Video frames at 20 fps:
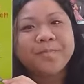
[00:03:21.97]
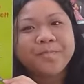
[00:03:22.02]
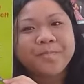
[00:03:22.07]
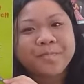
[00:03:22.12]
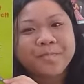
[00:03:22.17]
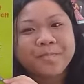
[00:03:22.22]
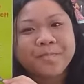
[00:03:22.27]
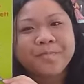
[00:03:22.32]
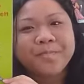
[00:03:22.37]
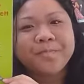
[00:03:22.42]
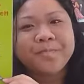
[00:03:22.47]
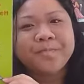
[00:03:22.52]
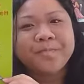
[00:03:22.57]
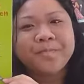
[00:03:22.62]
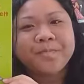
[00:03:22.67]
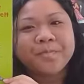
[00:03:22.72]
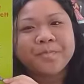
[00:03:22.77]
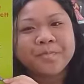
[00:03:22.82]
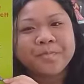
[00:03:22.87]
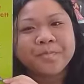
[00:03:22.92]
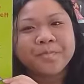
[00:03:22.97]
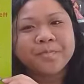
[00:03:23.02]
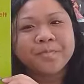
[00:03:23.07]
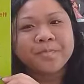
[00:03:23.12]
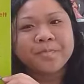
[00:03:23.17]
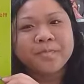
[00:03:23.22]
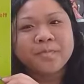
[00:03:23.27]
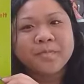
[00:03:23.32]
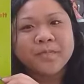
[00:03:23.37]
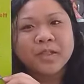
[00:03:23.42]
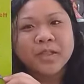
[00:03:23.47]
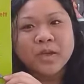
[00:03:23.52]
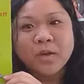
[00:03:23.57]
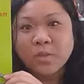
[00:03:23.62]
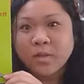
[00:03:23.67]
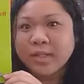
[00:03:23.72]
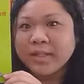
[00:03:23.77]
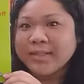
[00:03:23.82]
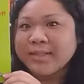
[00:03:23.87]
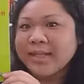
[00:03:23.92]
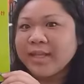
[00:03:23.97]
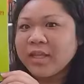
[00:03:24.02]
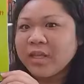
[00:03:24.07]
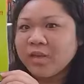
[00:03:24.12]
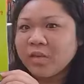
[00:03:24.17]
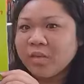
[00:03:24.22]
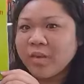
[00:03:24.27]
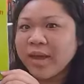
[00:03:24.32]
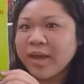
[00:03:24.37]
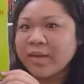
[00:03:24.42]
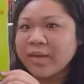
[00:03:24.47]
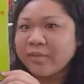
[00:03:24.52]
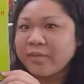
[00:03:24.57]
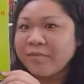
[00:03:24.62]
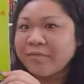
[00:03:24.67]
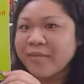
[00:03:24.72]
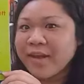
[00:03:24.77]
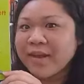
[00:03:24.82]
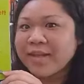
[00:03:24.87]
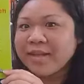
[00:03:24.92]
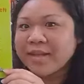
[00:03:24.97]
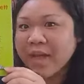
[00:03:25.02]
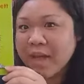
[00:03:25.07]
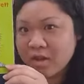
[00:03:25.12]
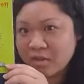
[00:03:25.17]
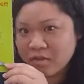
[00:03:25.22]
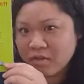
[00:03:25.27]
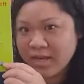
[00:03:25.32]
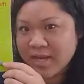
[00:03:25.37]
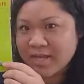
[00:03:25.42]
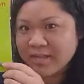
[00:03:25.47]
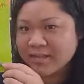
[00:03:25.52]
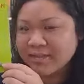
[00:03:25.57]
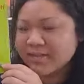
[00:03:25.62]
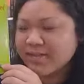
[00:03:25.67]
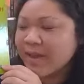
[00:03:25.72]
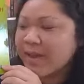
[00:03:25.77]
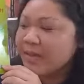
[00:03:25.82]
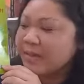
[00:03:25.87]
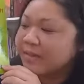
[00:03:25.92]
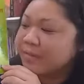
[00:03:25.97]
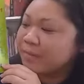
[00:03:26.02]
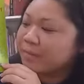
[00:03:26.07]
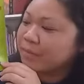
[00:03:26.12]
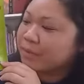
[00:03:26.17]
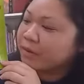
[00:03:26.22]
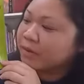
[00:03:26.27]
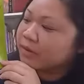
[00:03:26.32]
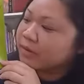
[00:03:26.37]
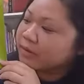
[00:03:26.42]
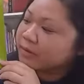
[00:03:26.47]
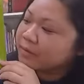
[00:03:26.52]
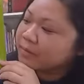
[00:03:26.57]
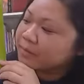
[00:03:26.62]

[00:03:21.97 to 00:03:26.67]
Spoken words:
Well, I'll tell you what, we find out inside the book.